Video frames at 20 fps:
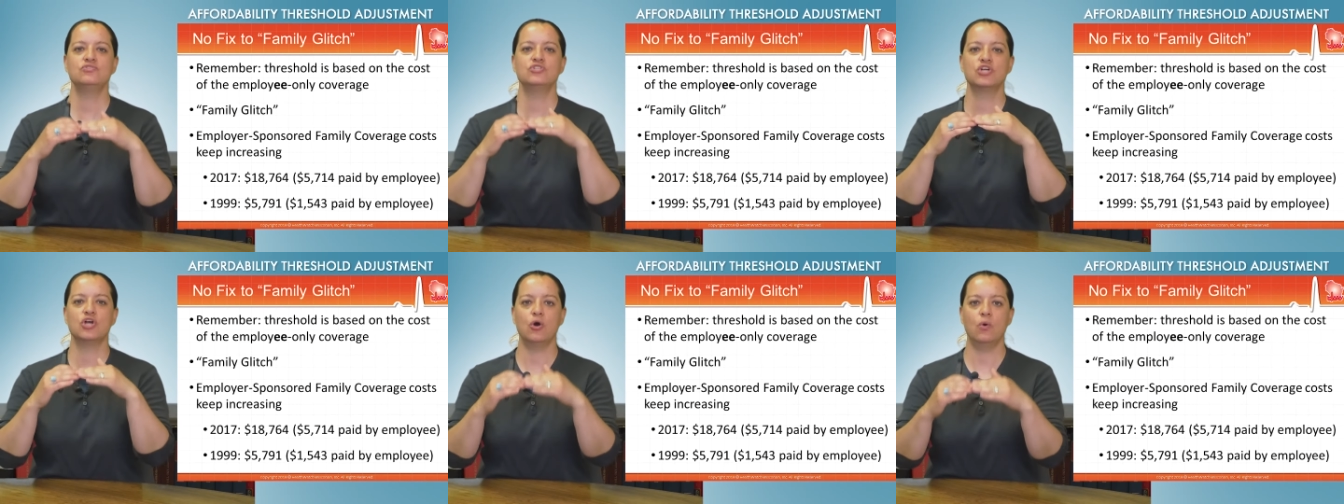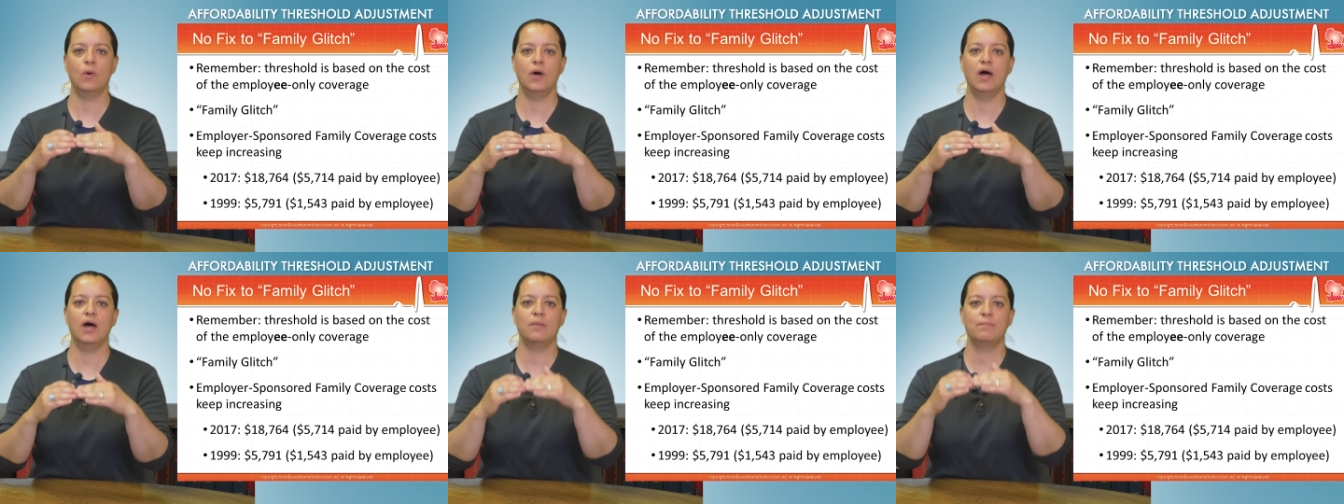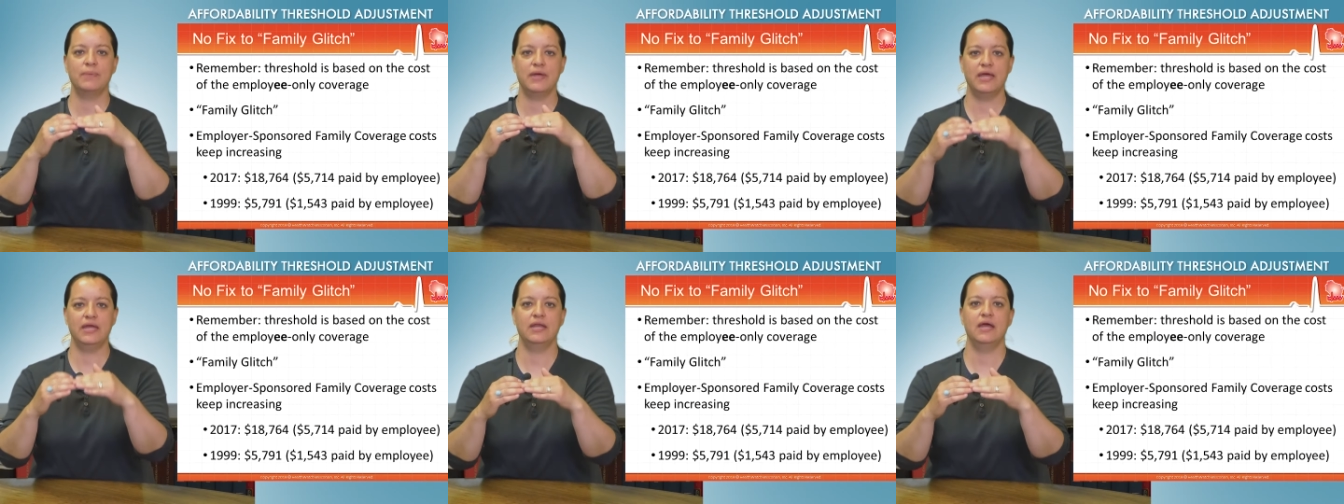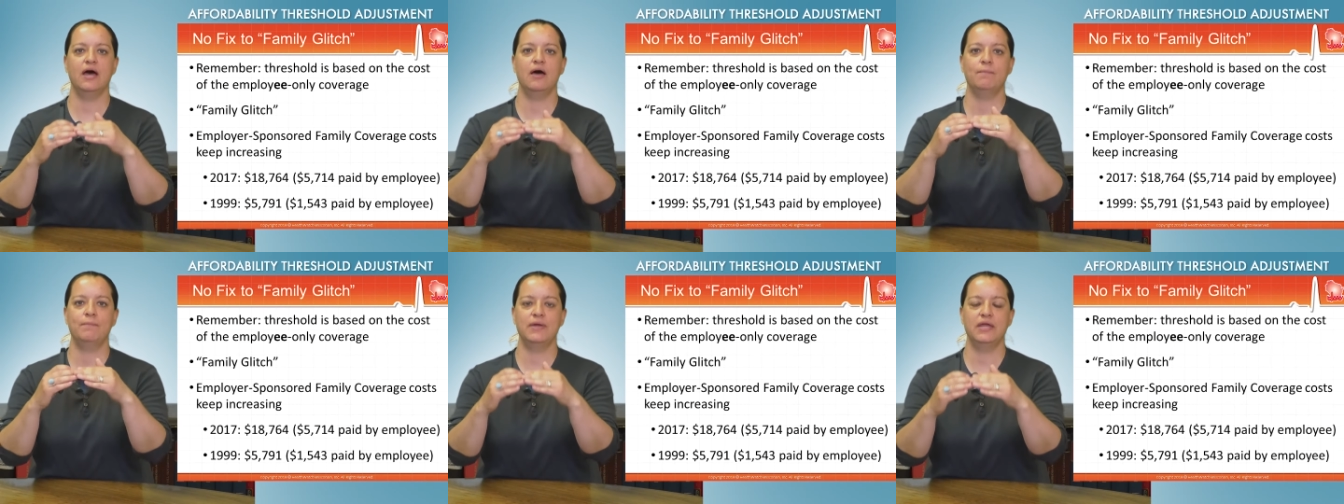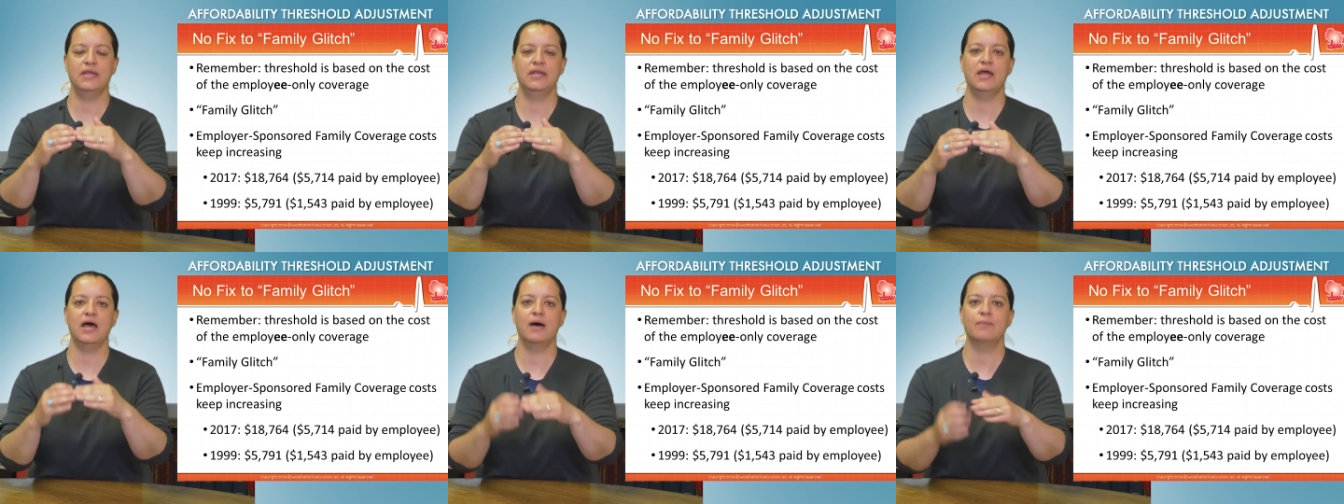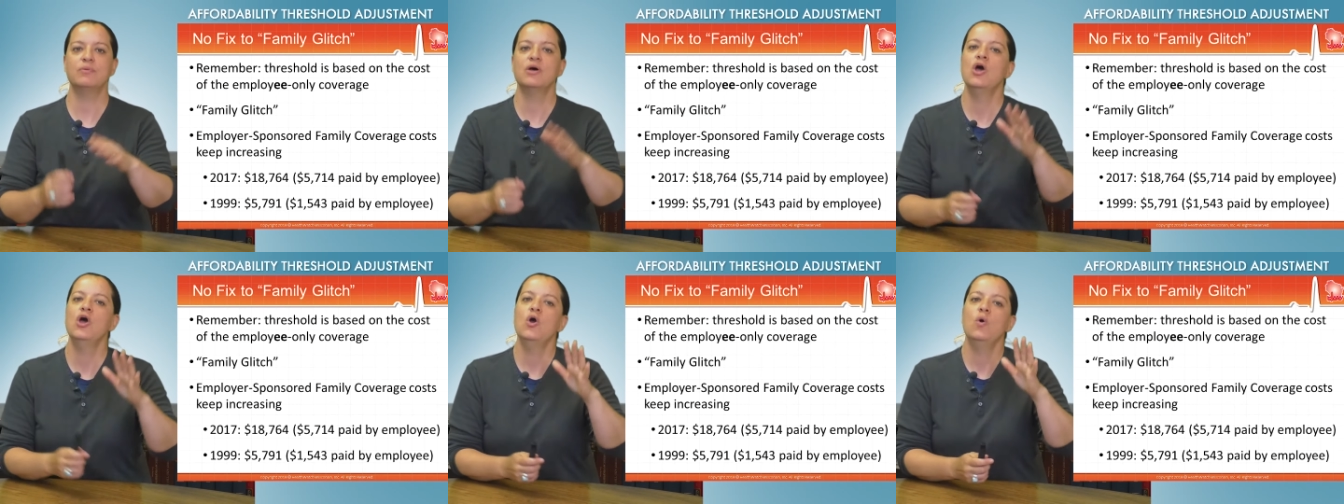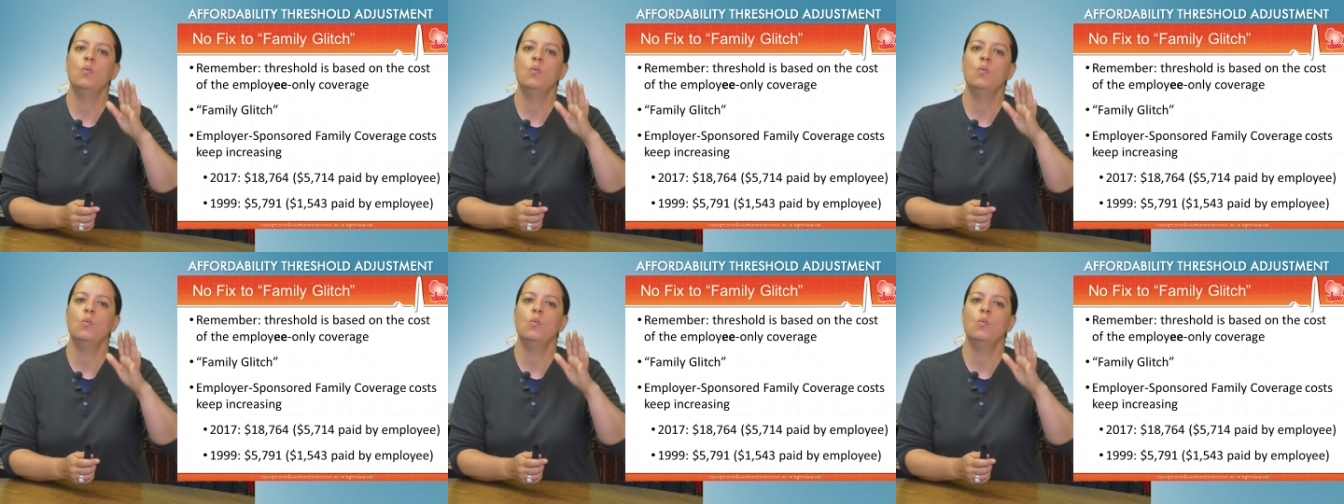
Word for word: to go up and up and up,